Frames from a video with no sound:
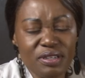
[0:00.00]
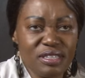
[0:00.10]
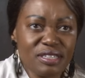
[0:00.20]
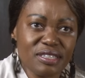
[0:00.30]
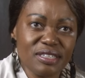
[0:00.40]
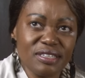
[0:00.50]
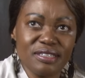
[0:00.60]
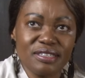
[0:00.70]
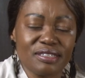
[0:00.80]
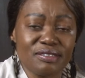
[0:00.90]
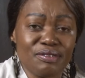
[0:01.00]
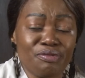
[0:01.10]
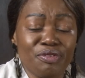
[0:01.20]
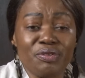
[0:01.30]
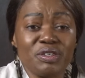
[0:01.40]
is
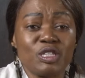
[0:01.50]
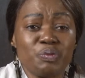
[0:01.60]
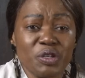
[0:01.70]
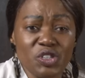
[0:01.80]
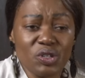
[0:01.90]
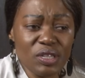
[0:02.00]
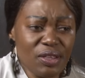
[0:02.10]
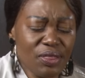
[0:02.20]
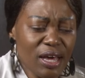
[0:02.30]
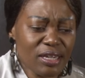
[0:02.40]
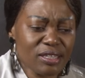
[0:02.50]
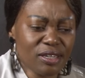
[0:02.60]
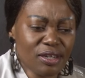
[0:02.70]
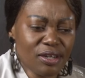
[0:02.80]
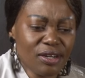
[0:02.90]
very special in that
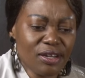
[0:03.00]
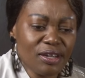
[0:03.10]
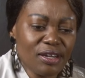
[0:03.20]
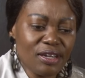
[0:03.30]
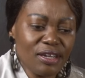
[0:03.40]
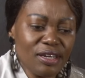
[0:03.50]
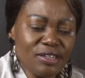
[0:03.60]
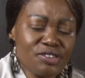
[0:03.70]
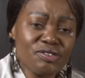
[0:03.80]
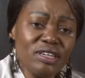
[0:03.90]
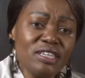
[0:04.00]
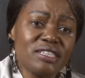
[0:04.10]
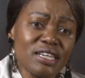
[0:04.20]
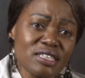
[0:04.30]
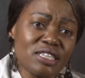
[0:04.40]
it really
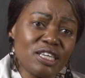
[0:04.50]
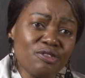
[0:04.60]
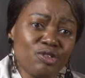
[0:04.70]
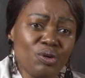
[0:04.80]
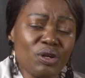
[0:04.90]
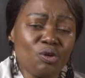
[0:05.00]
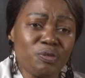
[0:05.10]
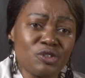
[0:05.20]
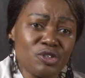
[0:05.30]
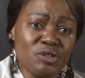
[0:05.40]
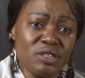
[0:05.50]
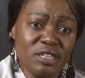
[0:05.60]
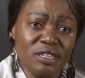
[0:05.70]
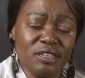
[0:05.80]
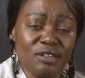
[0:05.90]
does give you an
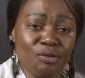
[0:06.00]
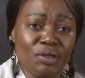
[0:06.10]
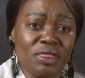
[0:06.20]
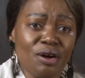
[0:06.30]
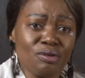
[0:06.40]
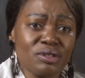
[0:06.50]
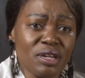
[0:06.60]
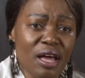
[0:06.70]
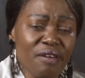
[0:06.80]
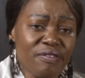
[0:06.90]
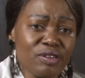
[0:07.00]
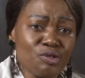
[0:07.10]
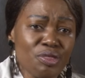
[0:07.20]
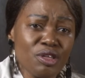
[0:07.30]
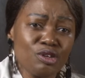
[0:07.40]
opportunity without having
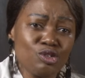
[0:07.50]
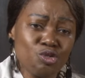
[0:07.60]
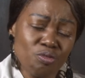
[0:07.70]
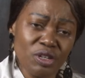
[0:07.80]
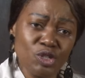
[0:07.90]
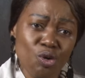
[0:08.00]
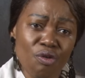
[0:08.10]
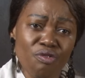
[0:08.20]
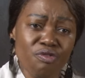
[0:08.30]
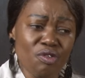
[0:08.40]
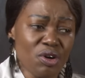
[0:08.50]
to think too much of